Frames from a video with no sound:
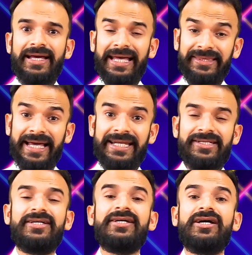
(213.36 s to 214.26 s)
and
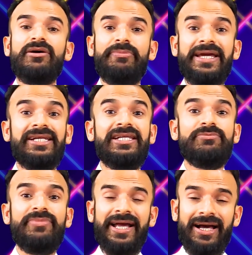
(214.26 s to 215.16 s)
that mainly
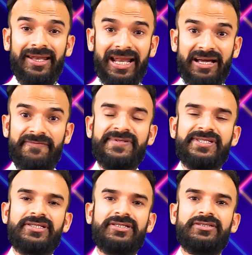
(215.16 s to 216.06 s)
by our lives,
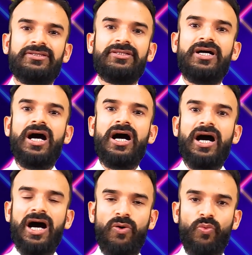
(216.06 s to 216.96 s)

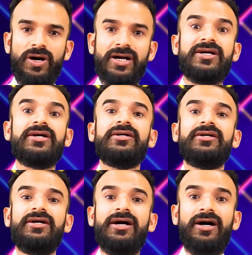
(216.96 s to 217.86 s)
our work,
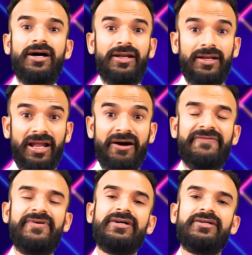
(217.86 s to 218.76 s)
love,
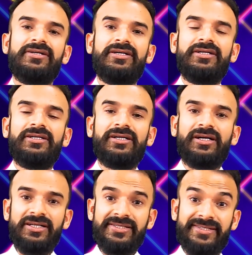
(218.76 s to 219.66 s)

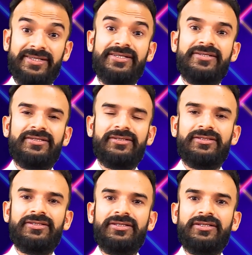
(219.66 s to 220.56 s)
concern,
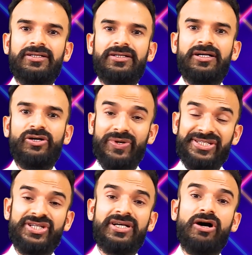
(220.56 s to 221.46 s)

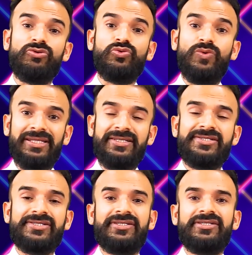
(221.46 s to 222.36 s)
reaching out to
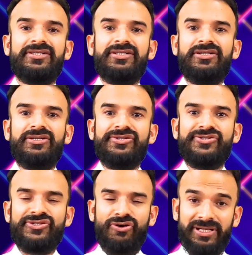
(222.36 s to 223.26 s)
others,
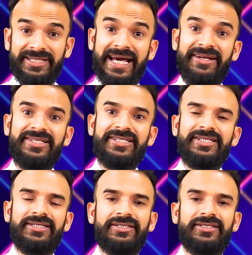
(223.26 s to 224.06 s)
solidarity,